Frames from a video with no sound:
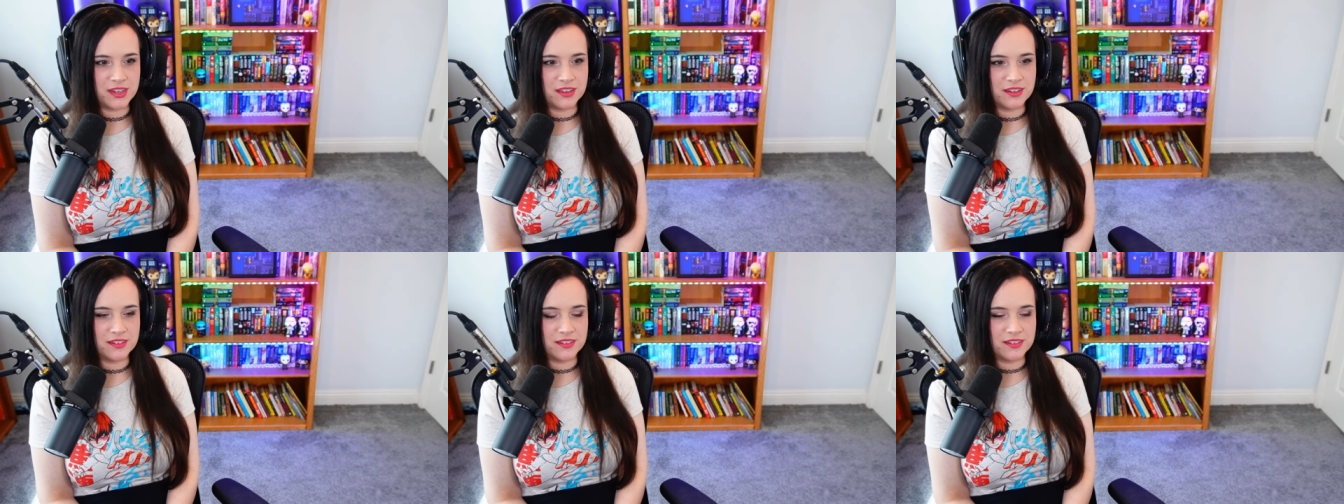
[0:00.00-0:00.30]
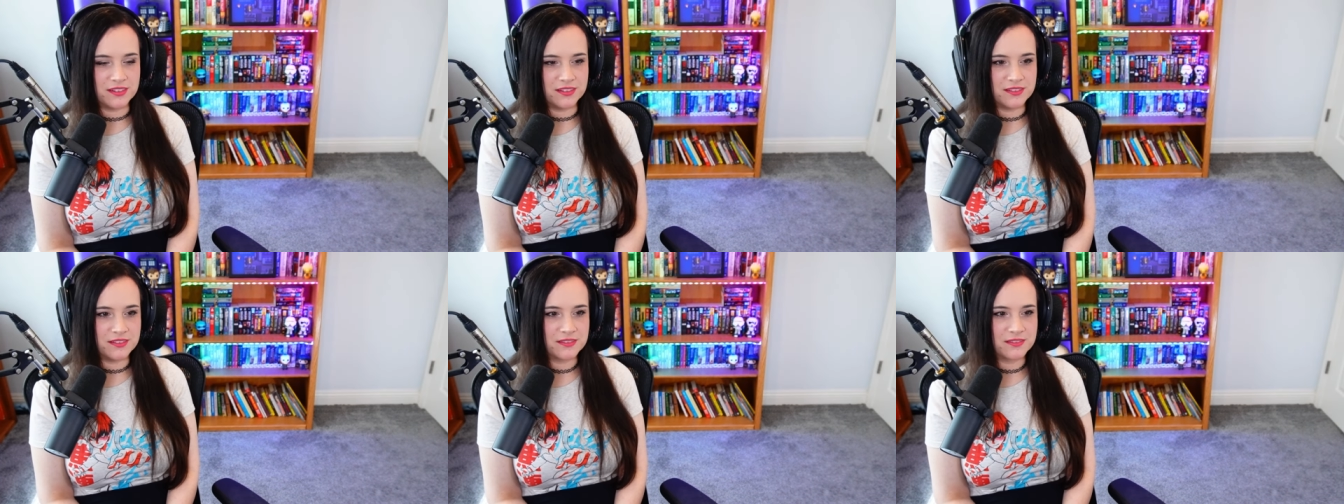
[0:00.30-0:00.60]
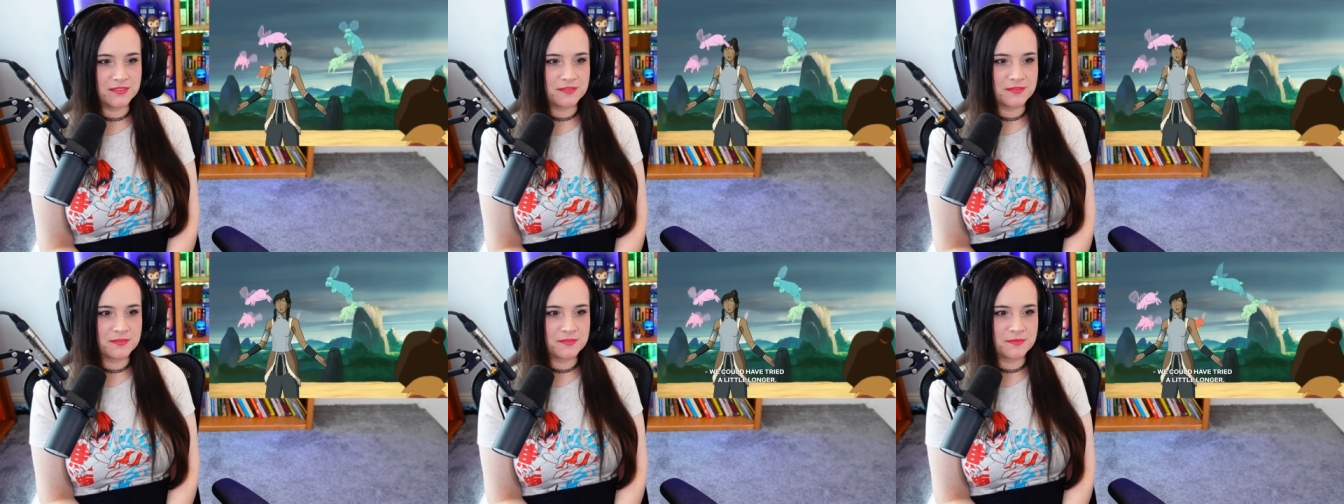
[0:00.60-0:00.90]
huh?
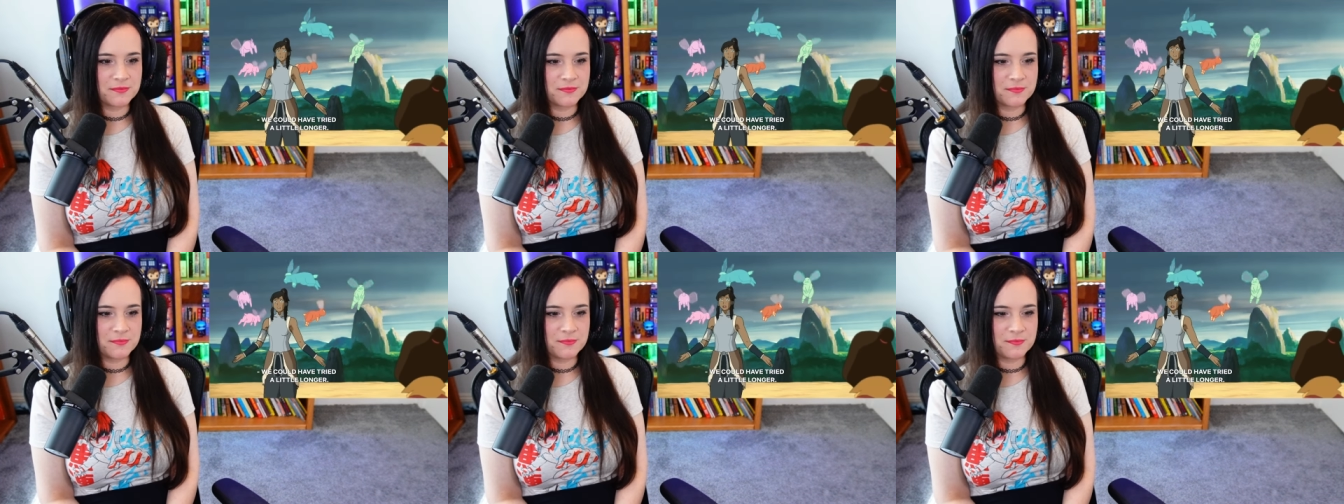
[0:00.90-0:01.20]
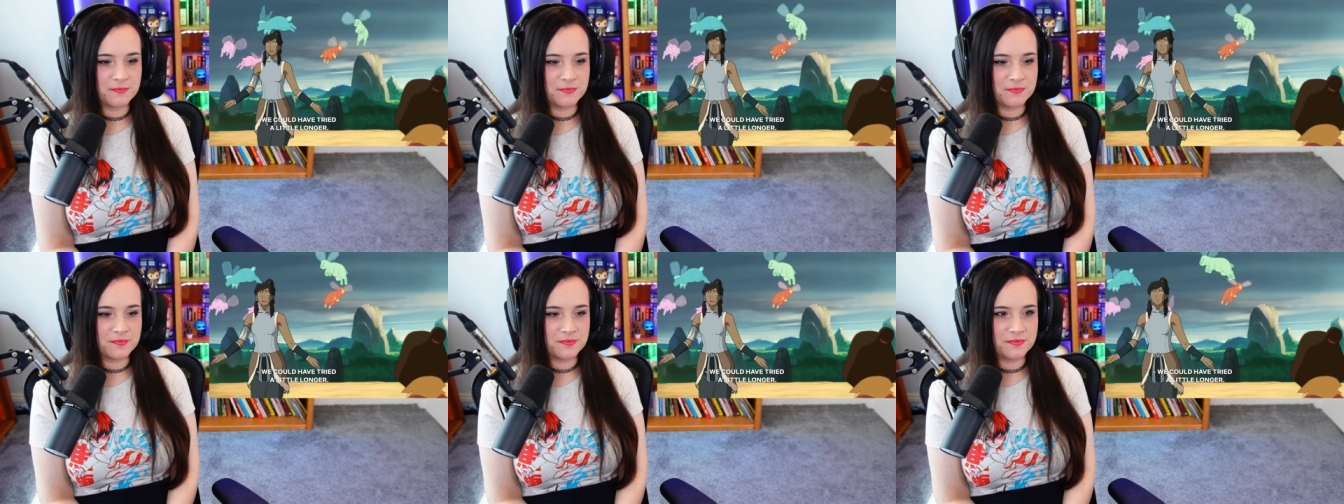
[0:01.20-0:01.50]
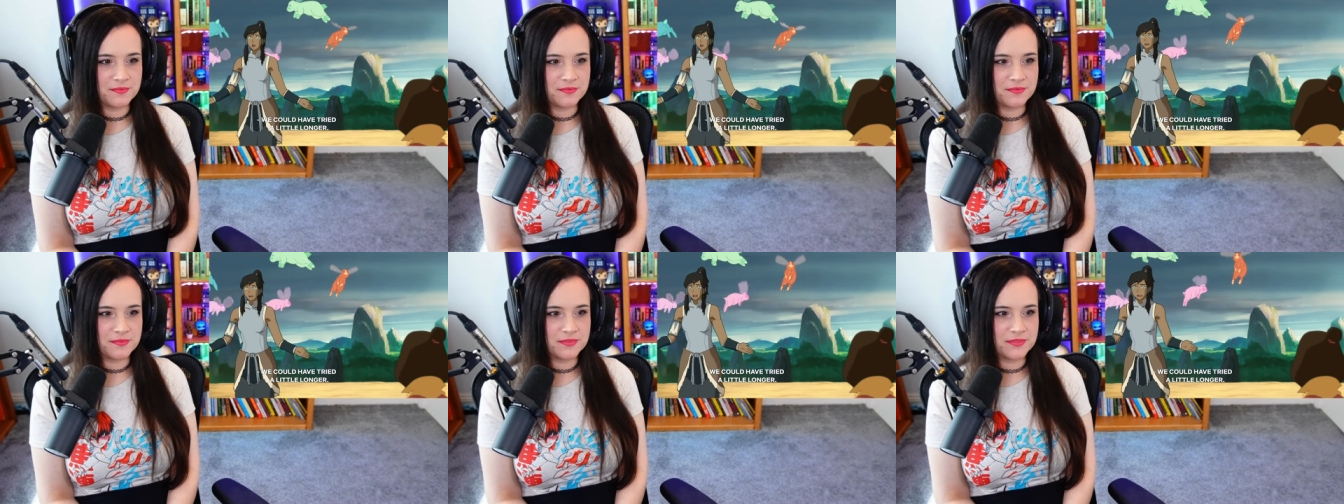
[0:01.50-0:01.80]
We could have
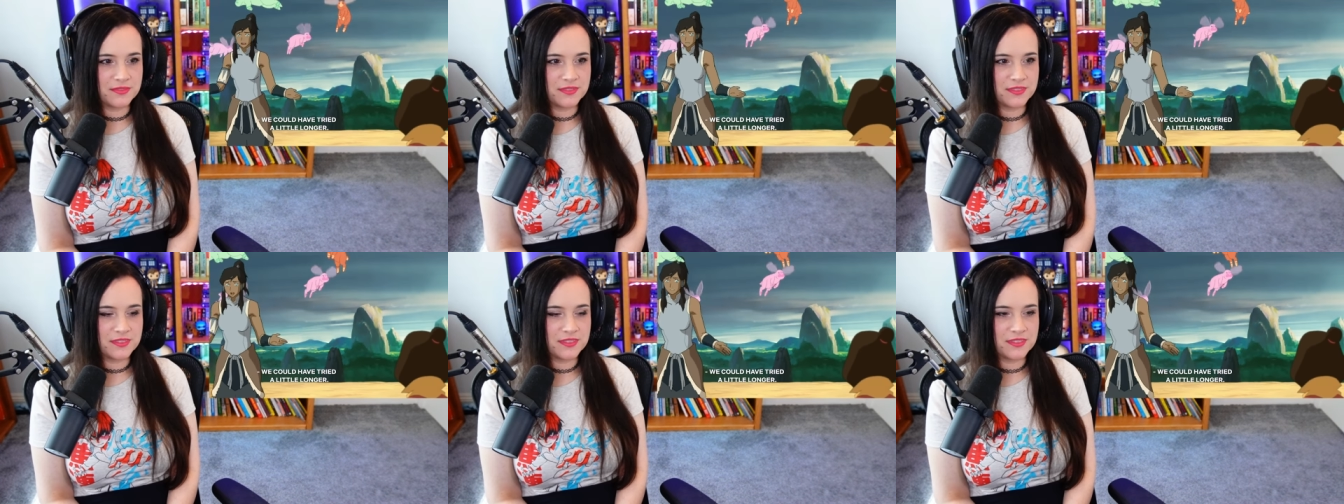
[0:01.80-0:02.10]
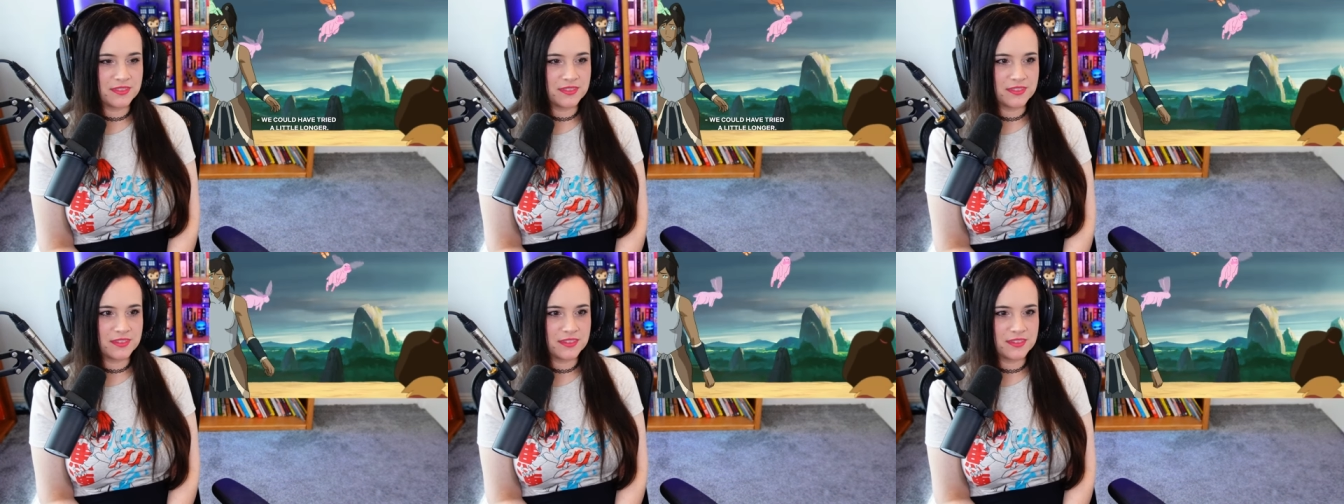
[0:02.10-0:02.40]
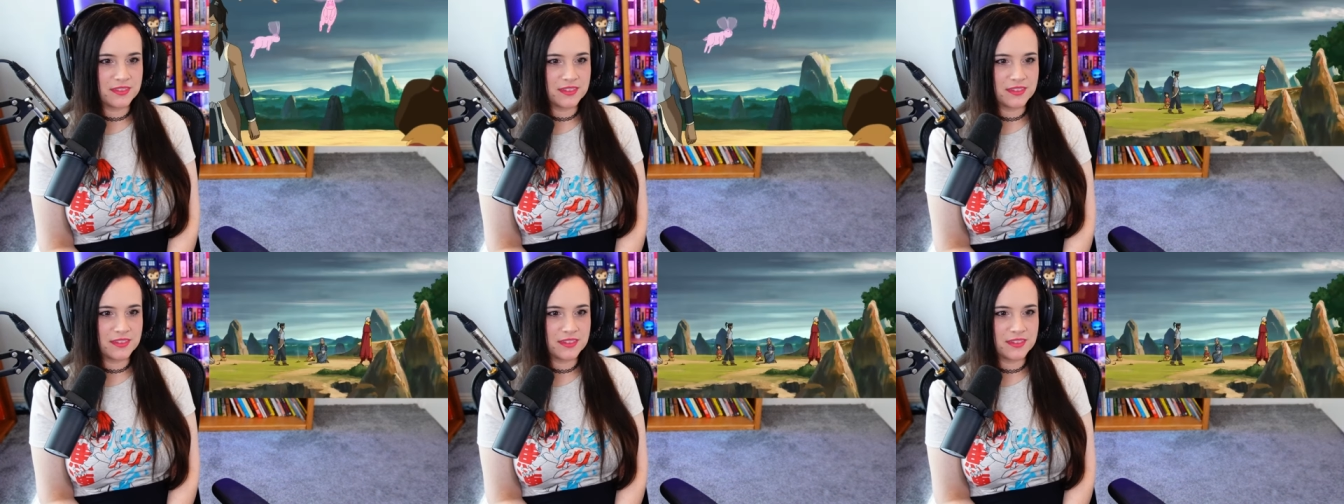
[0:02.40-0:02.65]
tried a little longer.